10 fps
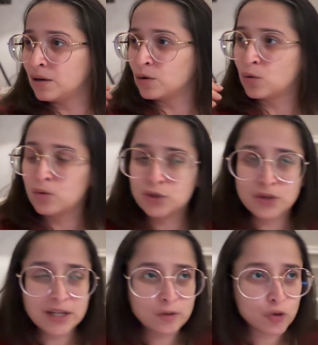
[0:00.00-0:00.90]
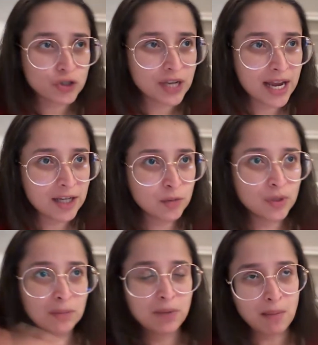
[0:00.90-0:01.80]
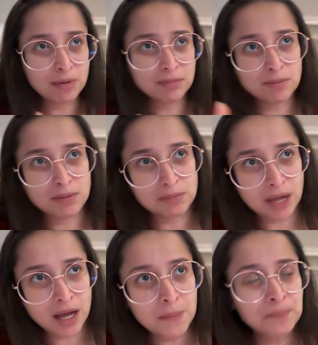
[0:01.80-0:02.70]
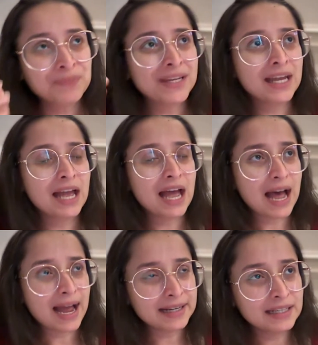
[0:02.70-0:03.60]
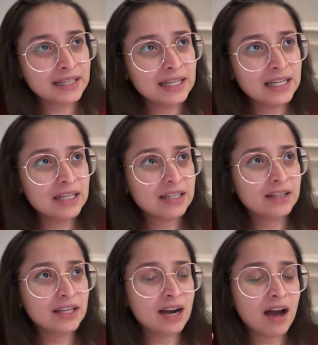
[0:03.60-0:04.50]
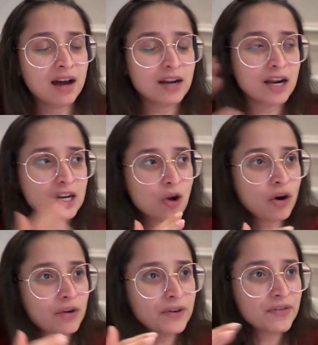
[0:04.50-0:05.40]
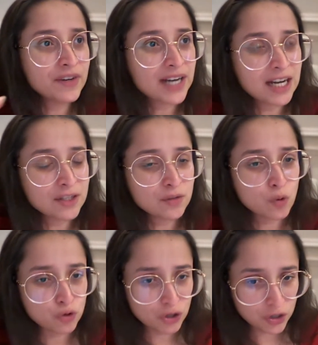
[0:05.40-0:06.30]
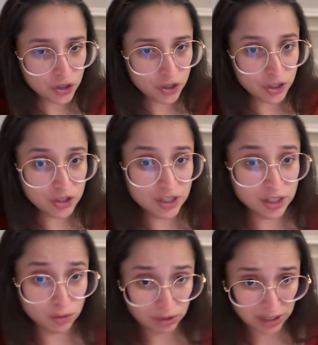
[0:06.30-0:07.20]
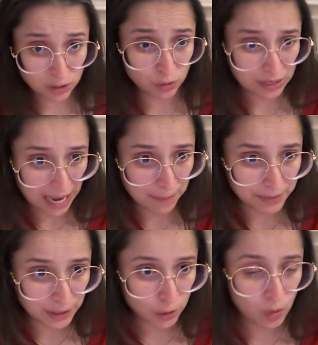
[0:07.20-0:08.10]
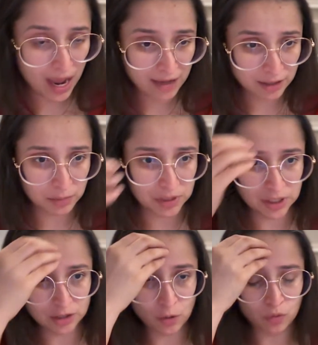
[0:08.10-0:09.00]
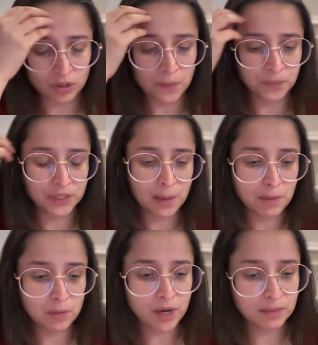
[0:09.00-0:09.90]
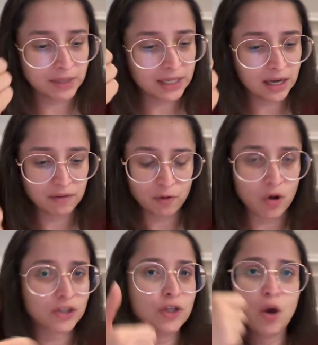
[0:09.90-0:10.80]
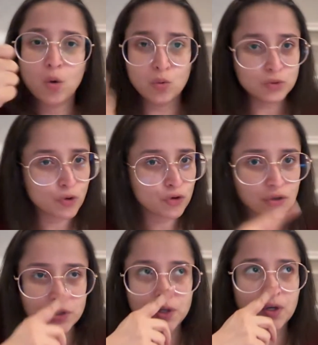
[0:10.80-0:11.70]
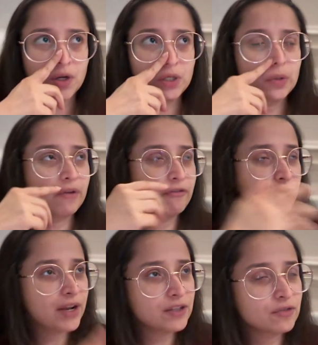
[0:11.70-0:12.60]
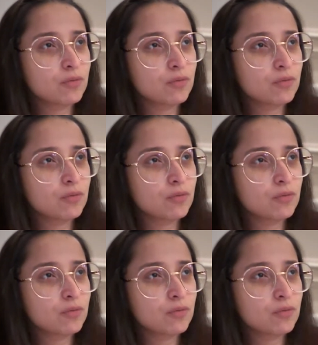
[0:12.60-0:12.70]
who should I socialize with, blah blah blah blah blah. Ideally, there are a lot of different kinds of social circles that you need to tap into as a business owner. Number one being, of course, your own social circle. You have friends from